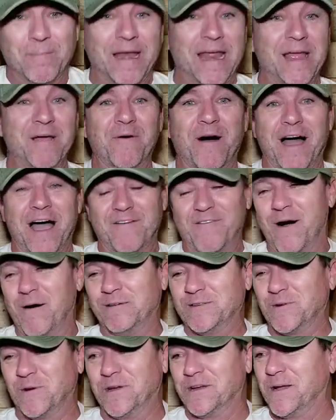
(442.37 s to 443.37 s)
but anyway, I've
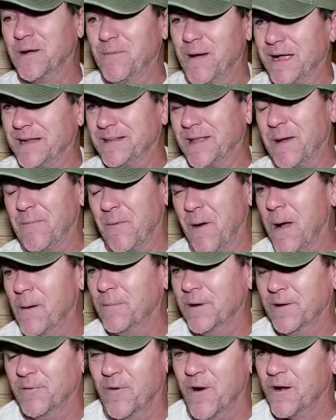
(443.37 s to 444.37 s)
always wanted to go back to that
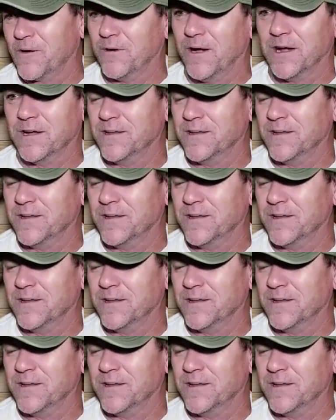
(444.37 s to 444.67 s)
property and walk around